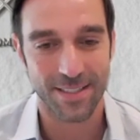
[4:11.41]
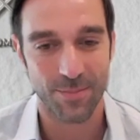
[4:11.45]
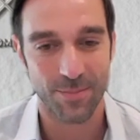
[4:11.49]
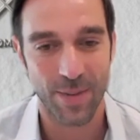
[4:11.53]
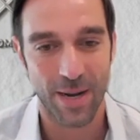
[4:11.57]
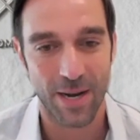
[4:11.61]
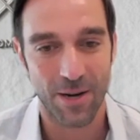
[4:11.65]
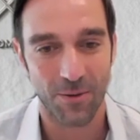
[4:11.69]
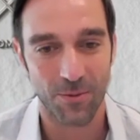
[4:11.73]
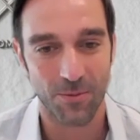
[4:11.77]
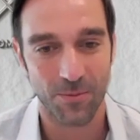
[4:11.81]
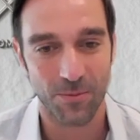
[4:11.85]

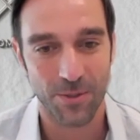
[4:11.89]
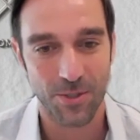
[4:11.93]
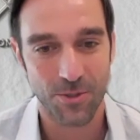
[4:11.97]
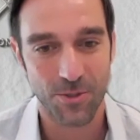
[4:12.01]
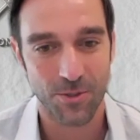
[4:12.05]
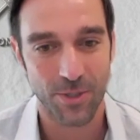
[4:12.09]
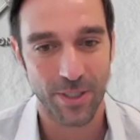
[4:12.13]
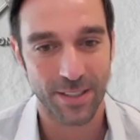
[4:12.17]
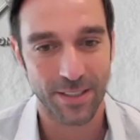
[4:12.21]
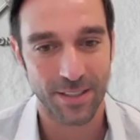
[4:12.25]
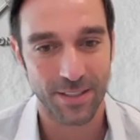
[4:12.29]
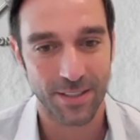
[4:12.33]
about
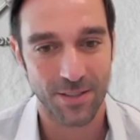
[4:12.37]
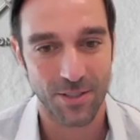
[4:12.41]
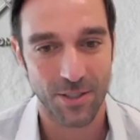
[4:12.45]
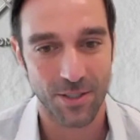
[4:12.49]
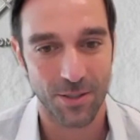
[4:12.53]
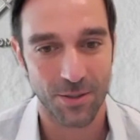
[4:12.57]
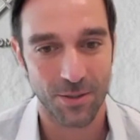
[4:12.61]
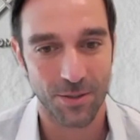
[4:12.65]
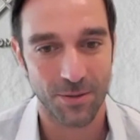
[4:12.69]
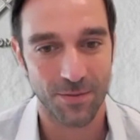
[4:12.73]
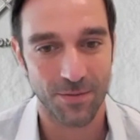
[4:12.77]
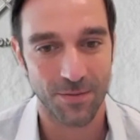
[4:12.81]
restricted
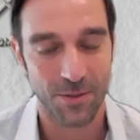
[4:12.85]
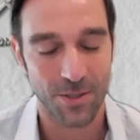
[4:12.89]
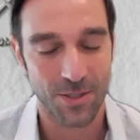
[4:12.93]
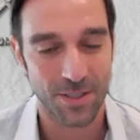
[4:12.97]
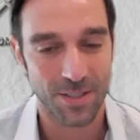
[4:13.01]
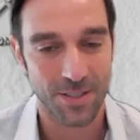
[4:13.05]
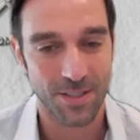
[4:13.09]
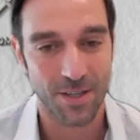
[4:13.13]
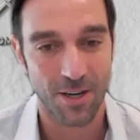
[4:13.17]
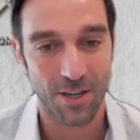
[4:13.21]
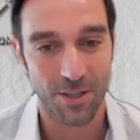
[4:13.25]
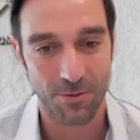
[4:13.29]
zone
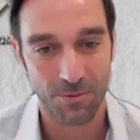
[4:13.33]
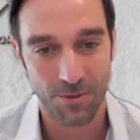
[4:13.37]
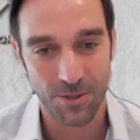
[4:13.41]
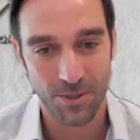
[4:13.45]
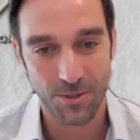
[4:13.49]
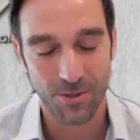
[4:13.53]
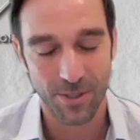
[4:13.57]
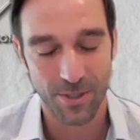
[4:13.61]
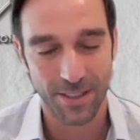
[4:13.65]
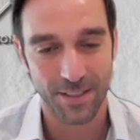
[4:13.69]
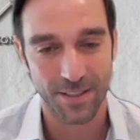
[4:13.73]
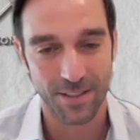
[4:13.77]
versus
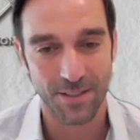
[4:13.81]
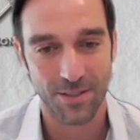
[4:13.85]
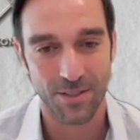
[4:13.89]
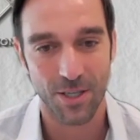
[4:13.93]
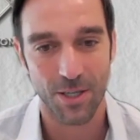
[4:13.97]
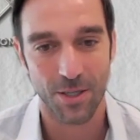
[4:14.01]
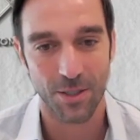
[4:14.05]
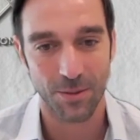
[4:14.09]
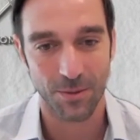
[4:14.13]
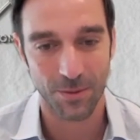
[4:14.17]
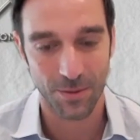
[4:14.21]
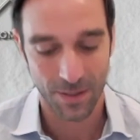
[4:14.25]
non-restricted
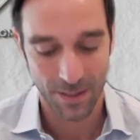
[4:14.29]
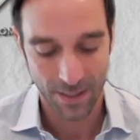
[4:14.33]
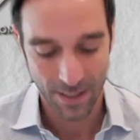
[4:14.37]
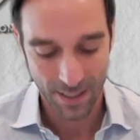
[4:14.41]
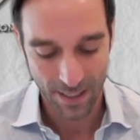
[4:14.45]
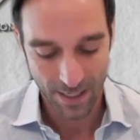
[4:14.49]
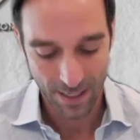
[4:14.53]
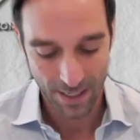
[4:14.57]
zone.